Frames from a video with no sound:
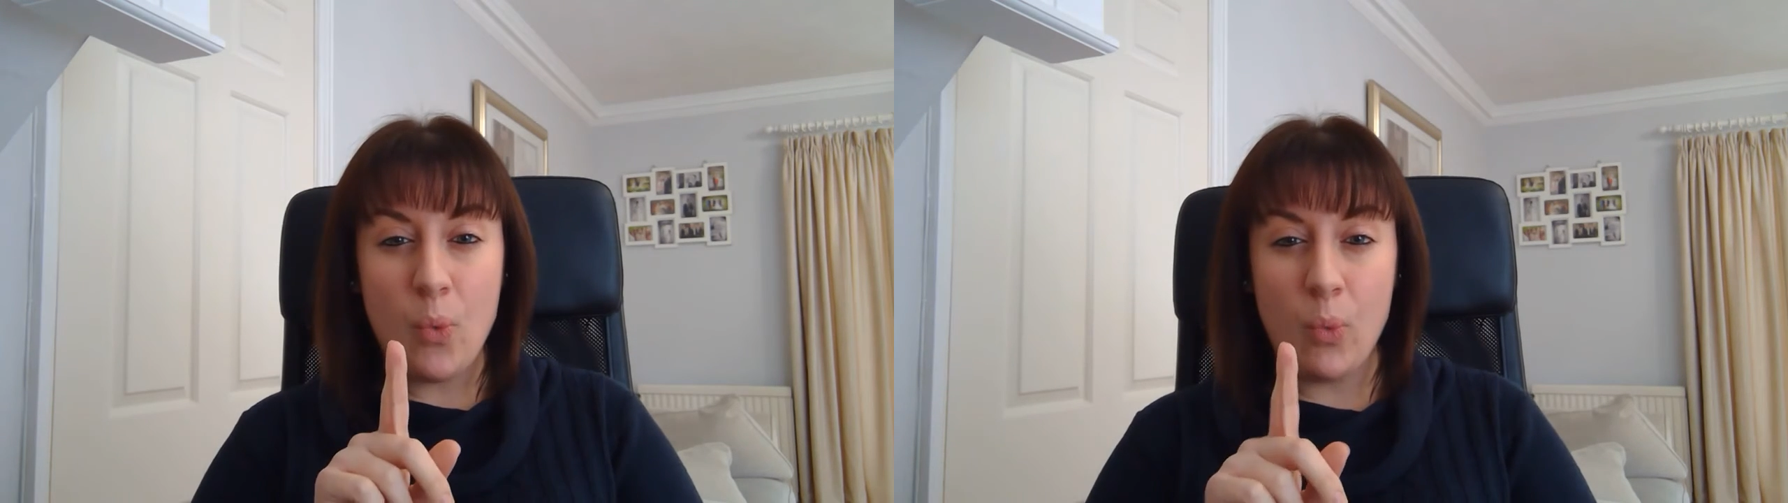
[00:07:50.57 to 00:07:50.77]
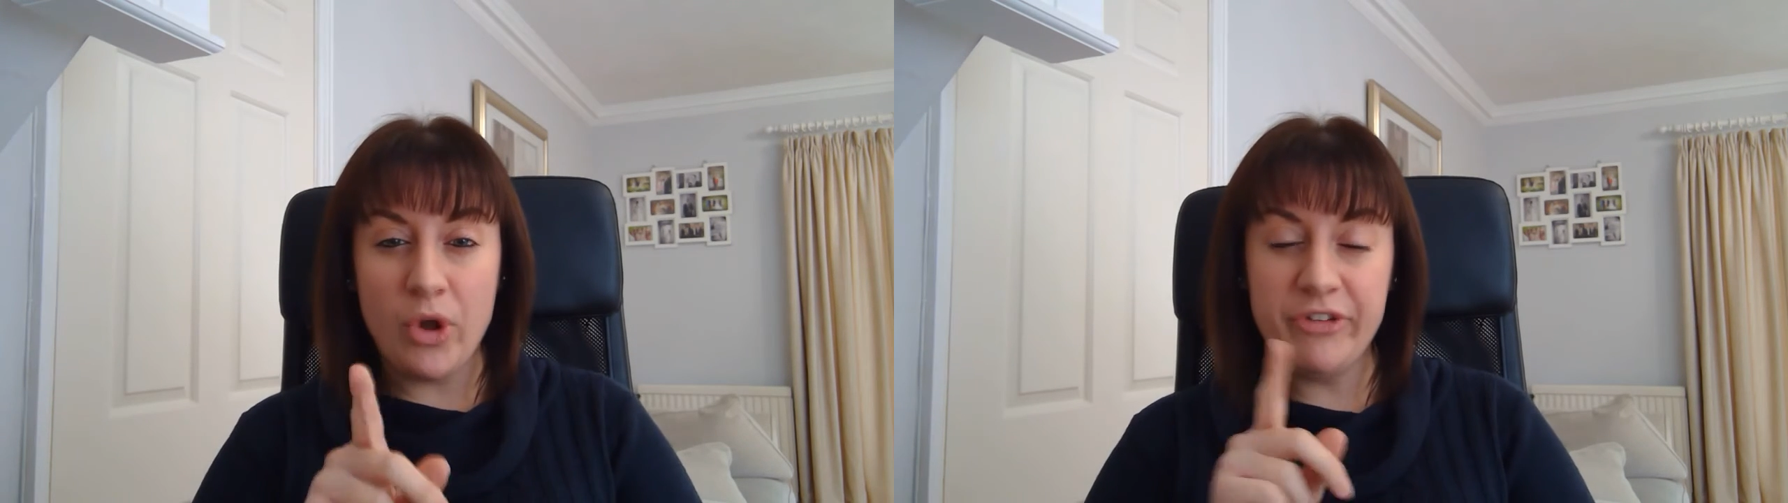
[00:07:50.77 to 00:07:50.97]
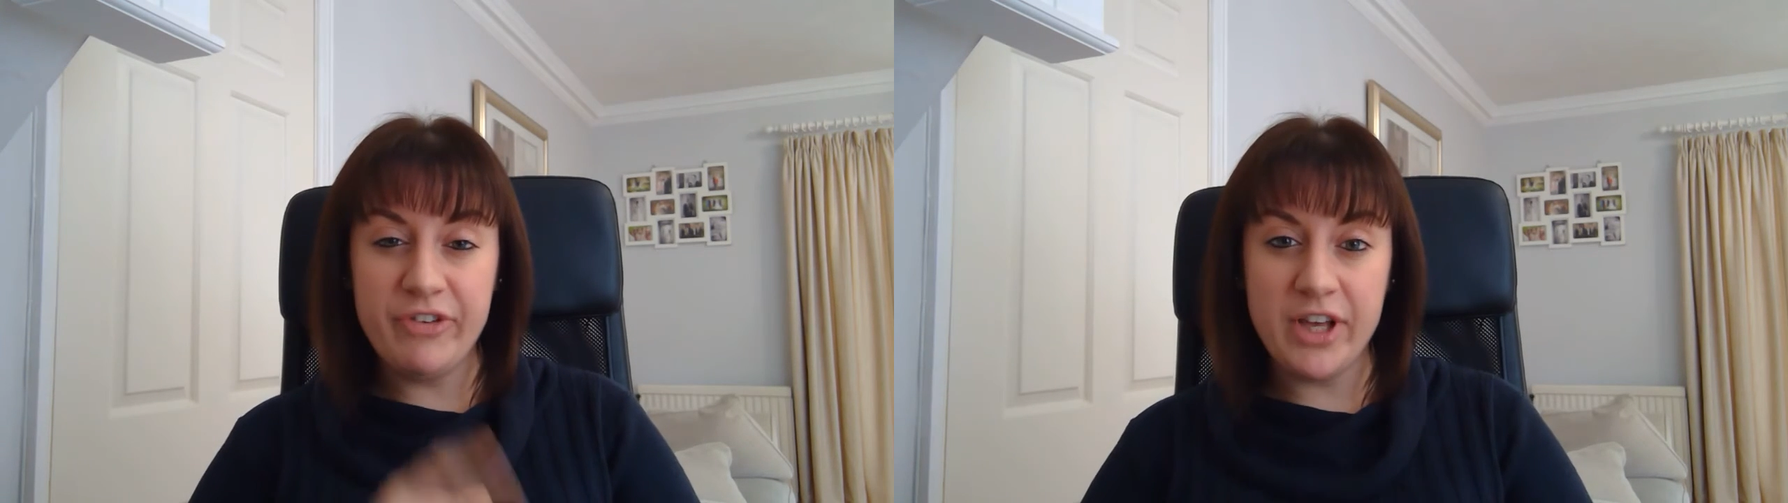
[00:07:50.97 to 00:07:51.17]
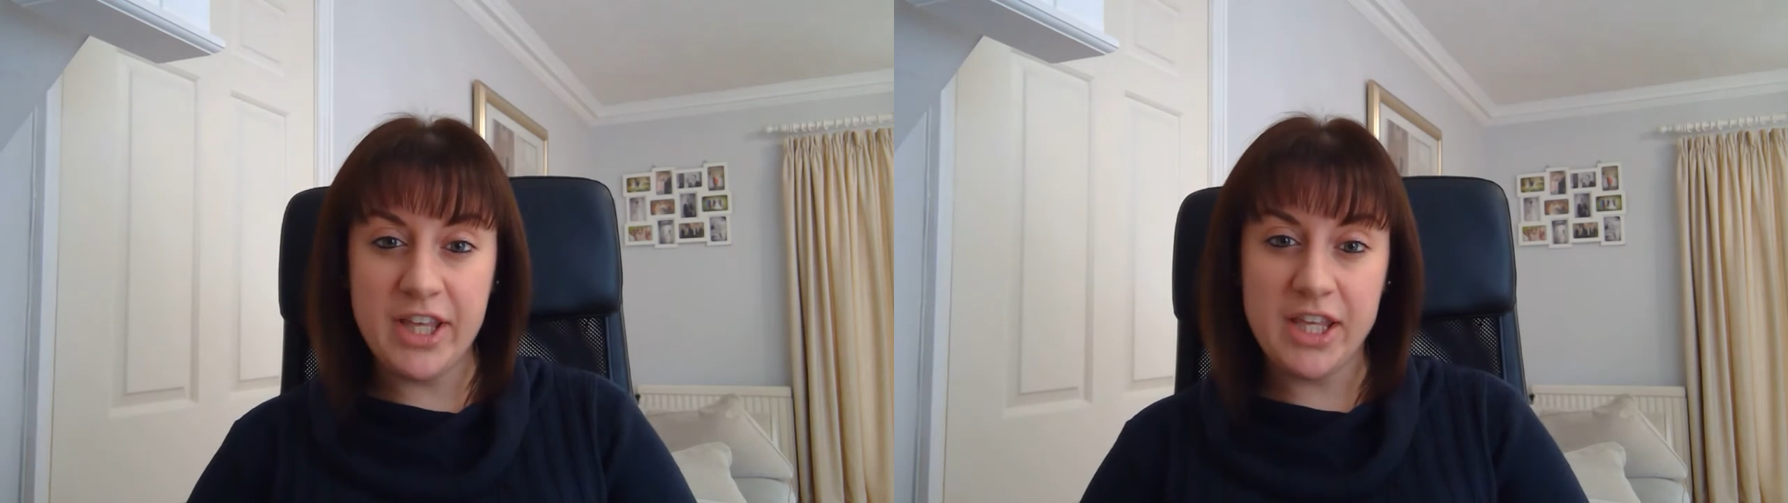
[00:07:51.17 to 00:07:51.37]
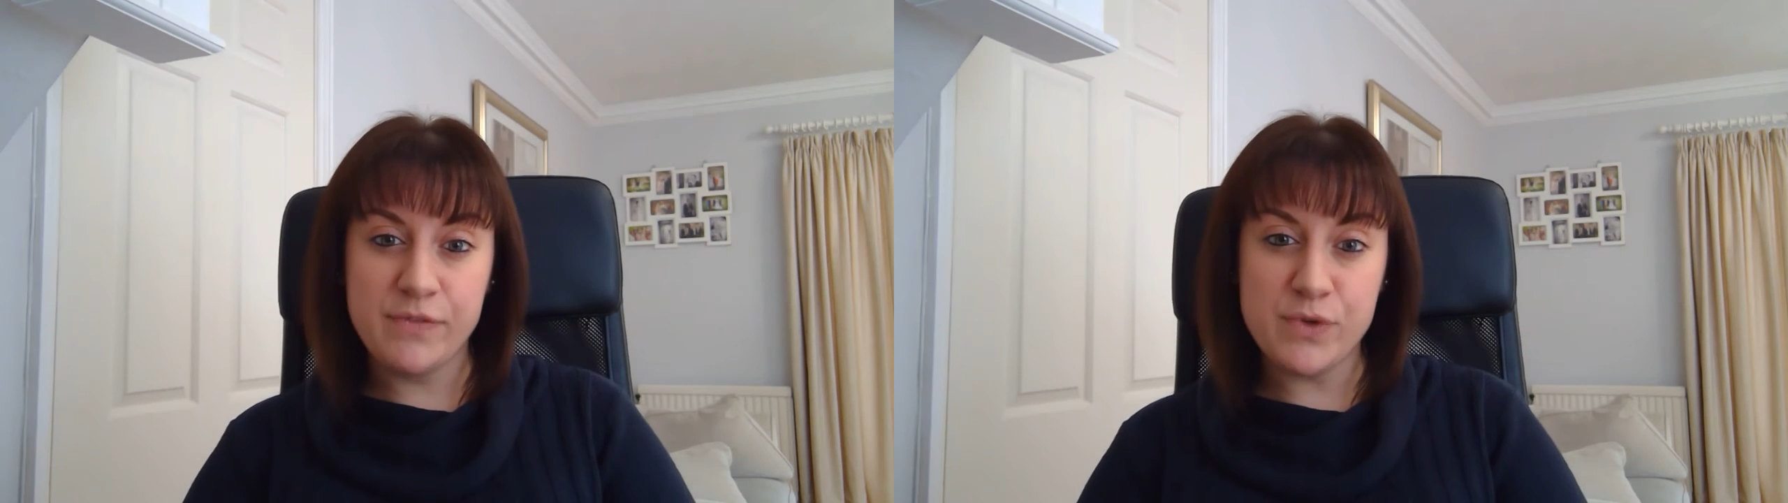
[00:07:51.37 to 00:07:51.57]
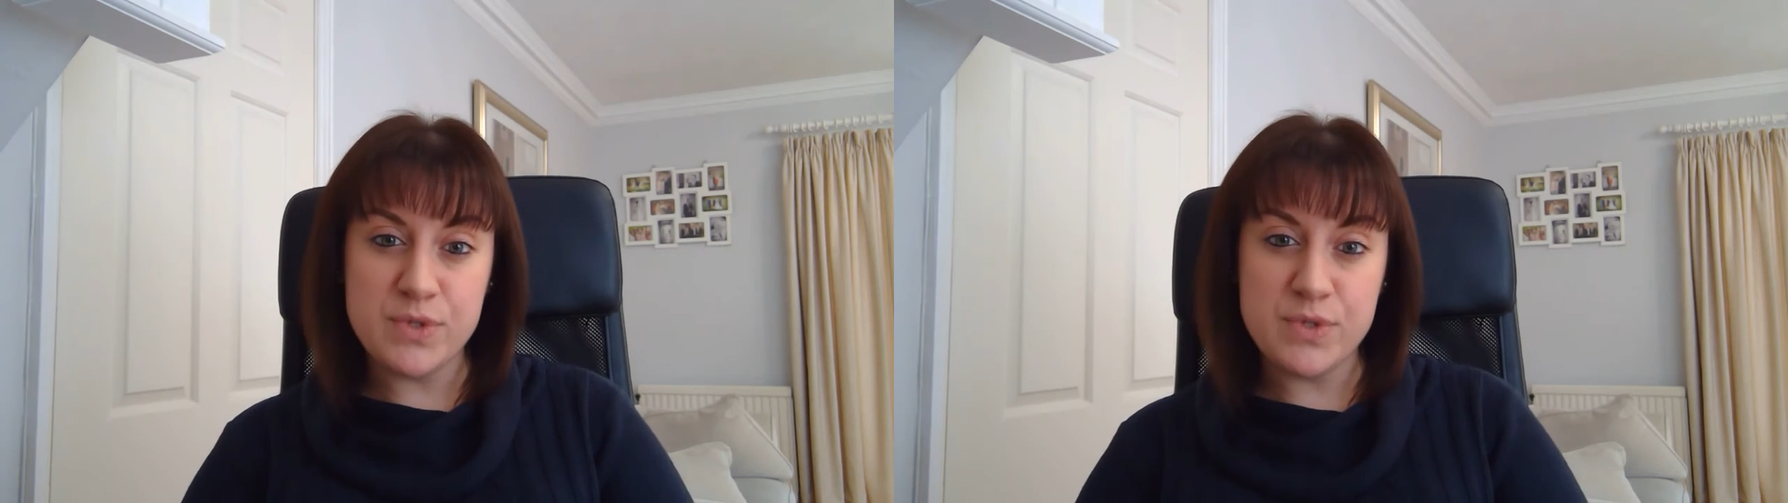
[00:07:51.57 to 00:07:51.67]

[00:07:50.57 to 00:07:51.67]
What if I could give you